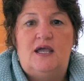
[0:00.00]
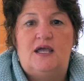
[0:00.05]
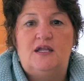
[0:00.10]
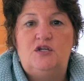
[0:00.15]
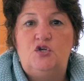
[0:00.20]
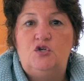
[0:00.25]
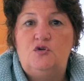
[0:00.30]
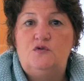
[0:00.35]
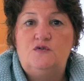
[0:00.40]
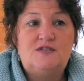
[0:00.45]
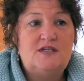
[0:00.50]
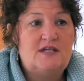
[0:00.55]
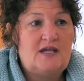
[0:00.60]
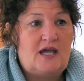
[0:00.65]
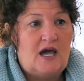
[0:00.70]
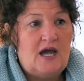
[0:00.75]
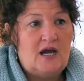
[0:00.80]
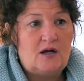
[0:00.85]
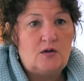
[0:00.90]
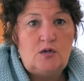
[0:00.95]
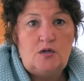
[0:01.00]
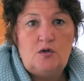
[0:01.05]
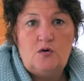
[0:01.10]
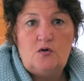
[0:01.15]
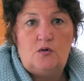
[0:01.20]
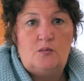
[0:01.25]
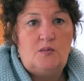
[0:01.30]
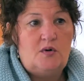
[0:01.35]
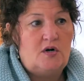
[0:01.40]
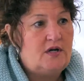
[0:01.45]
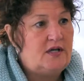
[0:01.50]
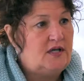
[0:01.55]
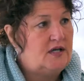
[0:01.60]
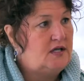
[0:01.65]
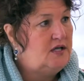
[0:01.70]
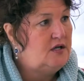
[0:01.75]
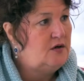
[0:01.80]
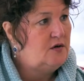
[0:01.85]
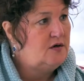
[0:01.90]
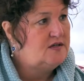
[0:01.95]
And using our local market
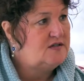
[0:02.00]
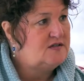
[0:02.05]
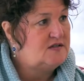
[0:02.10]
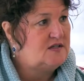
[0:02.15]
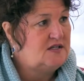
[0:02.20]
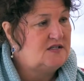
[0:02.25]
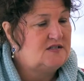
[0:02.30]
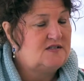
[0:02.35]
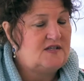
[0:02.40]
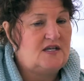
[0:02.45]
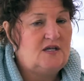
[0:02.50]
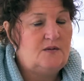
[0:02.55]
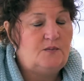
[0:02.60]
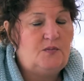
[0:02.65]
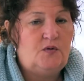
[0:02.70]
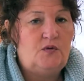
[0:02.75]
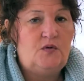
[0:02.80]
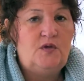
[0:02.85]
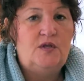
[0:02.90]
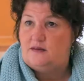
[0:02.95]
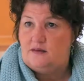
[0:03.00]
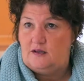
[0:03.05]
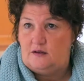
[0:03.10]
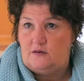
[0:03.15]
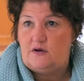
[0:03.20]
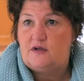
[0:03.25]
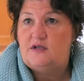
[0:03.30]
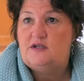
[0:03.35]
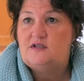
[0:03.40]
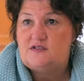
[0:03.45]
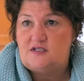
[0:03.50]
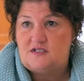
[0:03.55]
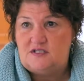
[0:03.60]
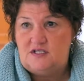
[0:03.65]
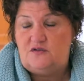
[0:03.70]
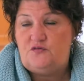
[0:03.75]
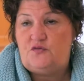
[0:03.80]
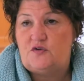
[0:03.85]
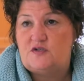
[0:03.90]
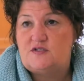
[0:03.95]
here as an example, there is a
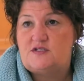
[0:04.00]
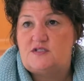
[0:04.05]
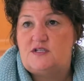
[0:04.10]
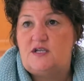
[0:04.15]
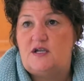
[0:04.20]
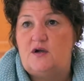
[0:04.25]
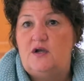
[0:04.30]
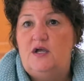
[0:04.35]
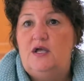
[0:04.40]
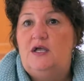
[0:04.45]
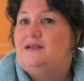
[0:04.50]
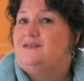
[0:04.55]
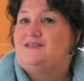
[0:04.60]
difference there.